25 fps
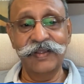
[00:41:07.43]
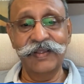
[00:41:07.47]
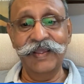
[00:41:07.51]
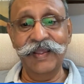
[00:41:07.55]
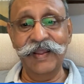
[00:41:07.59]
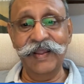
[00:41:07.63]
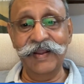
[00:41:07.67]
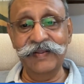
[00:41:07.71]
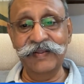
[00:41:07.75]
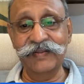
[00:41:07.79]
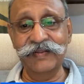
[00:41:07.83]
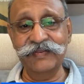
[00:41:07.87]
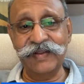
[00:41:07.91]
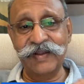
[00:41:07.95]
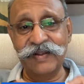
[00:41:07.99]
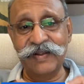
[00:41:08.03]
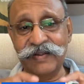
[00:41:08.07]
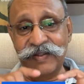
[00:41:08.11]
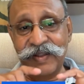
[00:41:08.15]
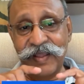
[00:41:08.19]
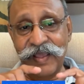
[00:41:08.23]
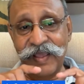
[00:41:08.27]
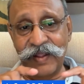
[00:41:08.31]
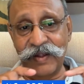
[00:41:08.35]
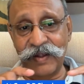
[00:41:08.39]
and this
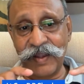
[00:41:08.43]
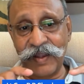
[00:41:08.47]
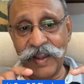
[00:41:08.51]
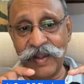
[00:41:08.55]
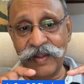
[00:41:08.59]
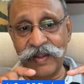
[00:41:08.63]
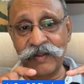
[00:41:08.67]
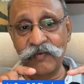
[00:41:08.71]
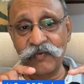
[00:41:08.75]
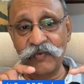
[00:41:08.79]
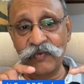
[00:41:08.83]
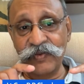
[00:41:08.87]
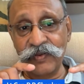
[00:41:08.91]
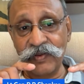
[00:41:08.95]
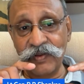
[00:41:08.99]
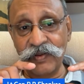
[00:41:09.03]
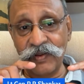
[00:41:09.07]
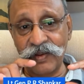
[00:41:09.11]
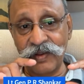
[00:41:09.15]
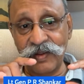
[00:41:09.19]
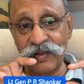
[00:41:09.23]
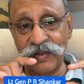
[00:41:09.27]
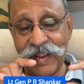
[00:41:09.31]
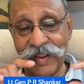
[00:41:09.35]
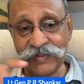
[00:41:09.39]
entire and
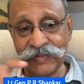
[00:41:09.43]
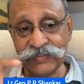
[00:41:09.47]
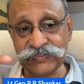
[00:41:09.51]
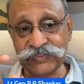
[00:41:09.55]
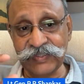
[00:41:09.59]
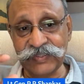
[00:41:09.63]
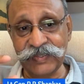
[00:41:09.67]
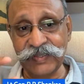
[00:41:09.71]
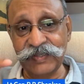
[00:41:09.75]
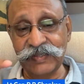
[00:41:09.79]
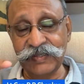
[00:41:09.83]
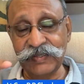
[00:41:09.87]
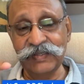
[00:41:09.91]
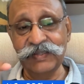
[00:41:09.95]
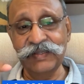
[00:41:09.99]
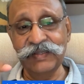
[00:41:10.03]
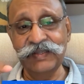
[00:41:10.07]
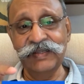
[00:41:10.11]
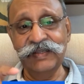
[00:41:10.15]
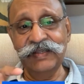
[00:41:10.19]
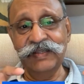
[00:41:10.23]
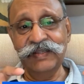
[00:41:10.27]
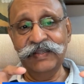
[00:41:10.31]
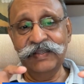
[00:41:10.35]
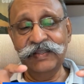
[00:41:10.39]
Yangtze
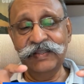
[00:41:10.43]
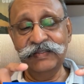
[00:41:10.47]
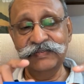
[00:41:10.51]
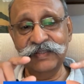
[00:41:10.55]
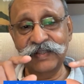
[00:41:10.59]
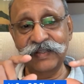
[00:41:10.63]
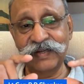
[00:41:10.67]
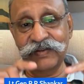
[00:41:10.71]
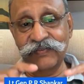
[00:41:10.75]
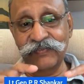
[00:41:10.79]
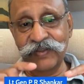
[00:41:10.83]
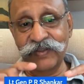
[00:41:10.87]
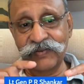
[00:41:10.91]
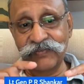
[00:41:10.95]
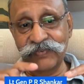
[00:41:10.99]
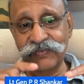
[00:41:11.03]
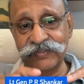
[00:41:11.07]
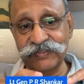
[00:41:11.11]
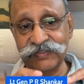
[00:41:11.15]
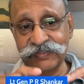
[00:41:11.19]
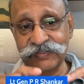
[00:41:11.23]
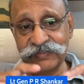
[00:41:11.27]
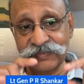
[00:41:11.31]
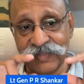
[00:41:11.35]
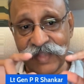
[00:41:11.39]
is a river
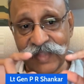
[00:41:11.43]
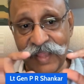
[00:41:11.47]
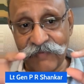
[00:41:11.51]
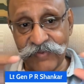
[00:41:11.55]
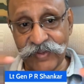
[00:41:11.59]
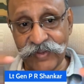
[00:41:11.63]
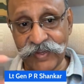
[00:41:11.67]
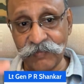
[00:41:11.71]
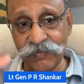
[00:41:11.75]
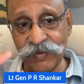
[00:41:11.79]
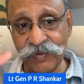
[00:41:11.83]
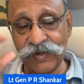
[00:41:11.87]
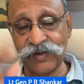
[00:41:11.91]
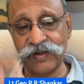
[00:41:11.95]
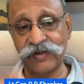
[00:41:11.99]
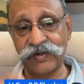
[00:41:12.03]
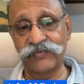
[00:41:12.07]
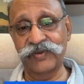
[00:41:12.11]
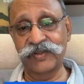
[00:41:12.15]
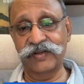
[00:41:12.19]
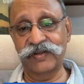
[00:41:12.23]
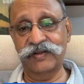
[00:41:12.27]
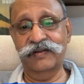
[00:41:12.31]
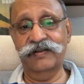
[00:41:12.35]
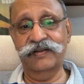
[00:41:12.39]
which is navigable
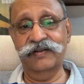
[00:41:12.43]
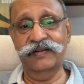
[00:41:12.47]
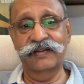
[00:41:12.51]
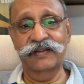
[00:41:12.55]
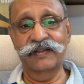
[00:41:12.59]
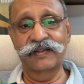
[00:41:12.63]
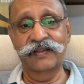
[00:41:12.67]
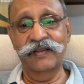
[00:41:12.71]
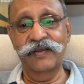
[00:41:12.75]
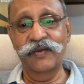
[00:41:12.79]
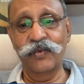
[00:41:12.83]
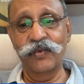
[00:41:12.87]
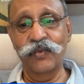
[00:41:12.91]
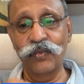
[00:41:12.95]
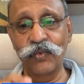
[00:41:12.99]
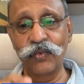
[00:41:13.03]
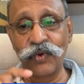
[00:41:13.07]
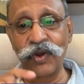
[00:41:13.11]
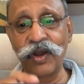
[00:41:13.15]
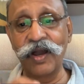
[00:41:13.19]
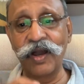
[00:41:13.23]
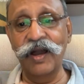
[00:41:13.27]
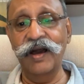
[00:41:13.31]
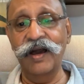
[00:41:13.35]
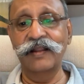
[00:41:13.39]
river.
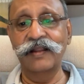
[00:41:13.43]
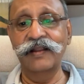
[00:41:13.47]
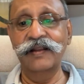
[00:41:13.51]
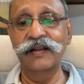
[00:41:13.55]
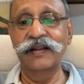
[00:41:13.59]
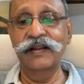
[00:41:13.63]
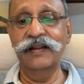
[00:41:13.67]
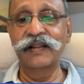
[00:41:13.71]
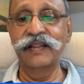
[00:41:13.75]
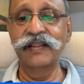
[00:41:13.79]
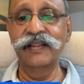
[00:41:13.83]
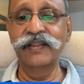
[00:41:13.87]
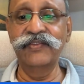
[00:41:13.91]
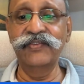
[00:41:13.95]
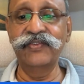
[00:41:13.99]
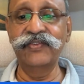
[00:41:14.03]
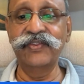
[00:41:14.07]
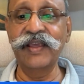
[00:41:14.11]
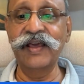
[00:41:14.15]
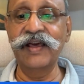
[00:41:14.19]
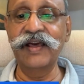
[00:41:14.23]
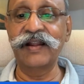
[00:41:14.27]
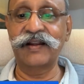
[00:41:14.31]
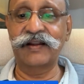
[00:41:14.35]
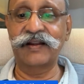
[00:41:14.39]
Wuhan is
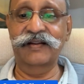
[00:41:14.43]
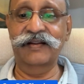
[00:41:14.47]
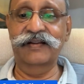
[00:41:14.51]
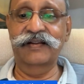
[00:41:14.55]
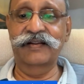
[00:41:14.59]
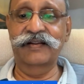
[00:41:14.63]
here.